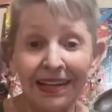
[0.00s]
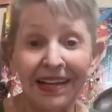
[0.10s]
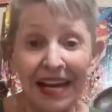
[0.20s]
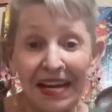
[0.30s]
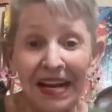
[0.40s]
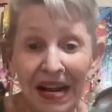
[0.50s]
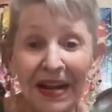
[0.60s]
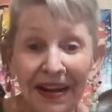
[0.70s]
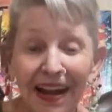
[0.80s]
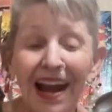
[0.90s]
Okay,
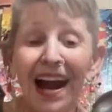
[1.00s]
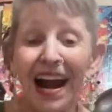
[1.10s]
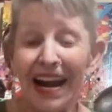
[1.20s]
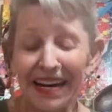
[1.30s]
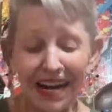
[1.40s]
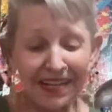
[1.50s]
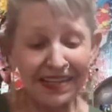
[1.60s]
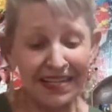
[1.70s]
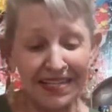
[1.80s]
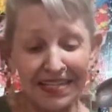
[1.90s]
I
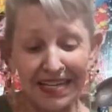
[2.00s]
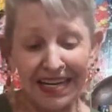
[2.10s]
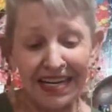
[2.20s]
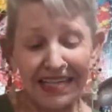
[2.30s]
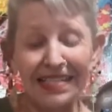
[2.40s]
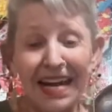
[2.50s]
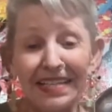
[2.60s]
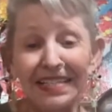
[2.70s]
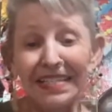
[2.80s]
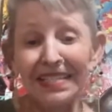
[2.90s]
got this in
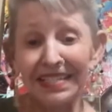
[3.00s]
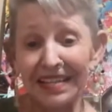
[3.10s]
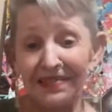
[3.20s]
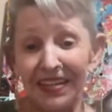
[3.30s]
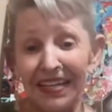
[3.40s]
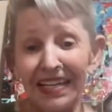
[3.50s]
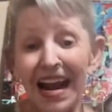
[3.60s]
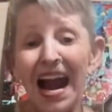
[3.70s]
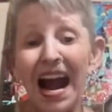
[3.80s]
1970.